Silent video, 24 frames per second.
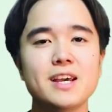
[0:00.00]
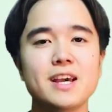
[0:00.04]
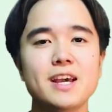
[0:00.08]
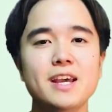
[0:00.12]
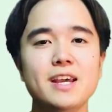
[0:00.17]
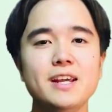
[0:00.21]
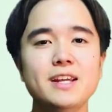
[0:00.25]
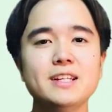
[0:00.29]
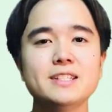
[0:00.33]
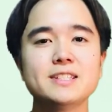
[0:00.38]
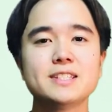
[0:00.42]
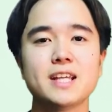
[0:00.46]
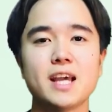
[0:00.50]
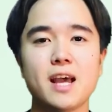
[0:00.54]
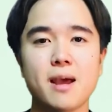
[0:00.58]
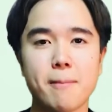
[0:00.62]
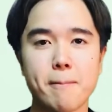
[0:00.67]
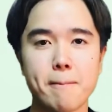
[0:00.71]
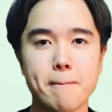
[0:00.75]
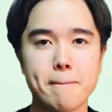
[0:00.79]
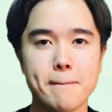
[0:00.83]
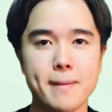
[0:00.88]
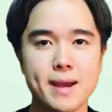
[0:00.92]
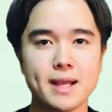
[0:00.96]
It is a
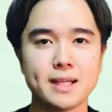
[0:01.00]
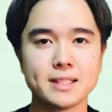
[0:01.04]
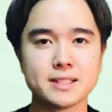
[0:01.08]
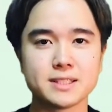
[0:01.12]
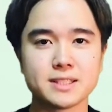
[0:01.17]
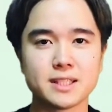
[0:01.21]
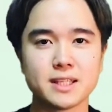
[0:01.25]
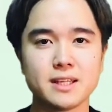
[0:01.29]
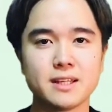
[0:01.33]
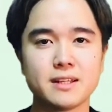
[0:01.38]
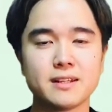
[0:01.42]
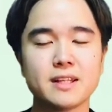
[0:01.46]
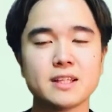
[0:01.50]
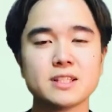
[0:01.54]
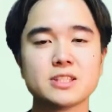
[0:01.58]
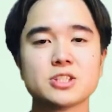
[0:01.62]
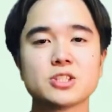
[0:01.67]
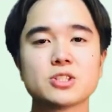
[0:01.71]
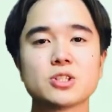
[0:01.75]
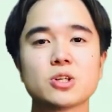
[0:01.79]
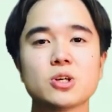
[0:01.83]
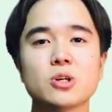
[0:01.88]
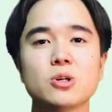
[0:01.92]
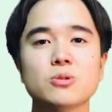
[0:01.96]
must that
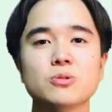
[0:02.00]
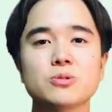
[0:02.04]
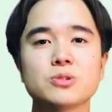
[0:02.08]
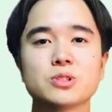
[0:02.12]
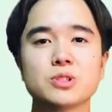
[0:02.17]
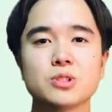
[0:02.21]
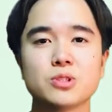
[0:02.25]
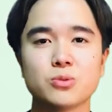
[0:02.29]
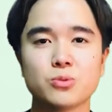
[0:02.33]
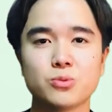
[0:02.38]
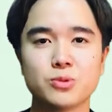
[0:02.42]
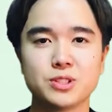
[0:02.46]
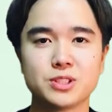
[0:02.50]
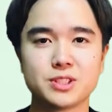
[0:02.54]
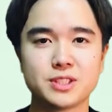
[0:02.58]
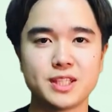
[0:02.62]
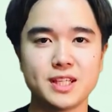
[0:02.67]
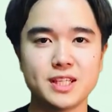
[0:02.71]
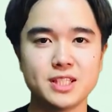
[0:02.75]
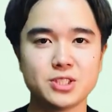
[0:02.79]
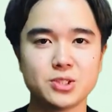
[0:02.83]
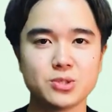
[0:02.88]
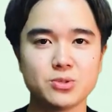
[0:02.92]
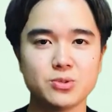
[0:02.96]
you call to
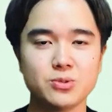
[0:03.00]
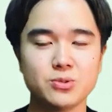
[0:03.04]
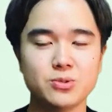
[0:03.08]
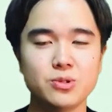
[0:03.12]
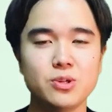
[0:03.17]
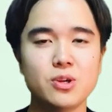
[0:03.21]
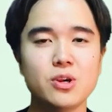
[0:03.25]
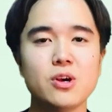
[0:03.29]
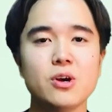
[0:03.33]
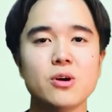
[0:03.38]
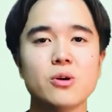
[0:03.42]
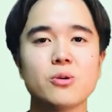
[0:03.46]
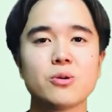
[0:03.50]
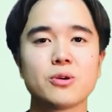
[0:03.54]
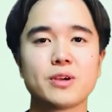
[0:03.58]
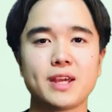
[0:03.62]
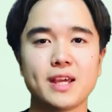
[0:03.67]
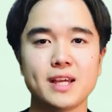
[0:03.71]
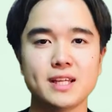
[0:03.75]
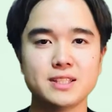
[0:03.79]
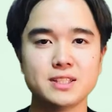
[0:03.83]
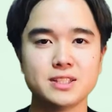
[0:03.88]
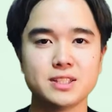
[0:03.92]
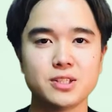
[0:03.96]
reschedule or
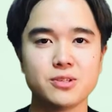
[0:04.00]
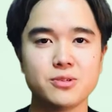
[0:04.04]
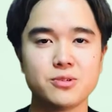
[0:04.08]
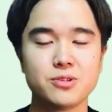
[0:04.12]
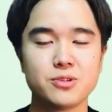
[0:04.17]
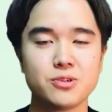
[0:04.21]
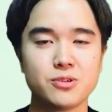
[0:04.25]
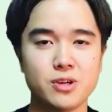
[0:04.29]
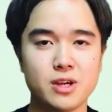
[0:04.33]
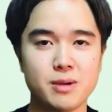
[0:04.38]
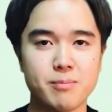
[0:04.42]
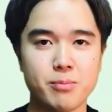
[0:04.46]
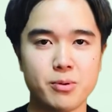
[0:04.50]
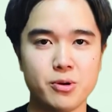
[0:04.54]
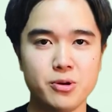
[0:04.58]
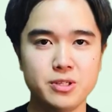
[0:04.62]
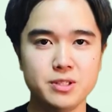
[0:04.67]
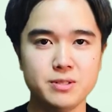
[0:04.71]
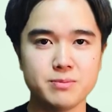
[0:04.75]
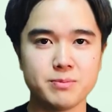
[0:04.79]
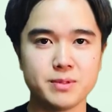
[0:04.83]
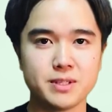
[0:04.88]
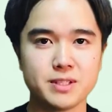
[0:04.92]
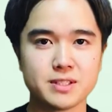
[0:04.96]
cancel your
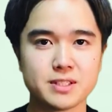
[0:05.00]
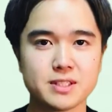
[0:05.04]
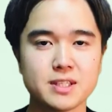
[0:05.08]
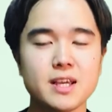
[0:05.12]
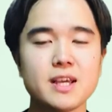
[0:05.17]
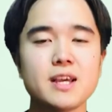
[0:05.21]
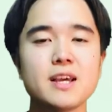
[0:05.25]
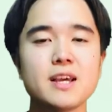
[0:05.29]
appointment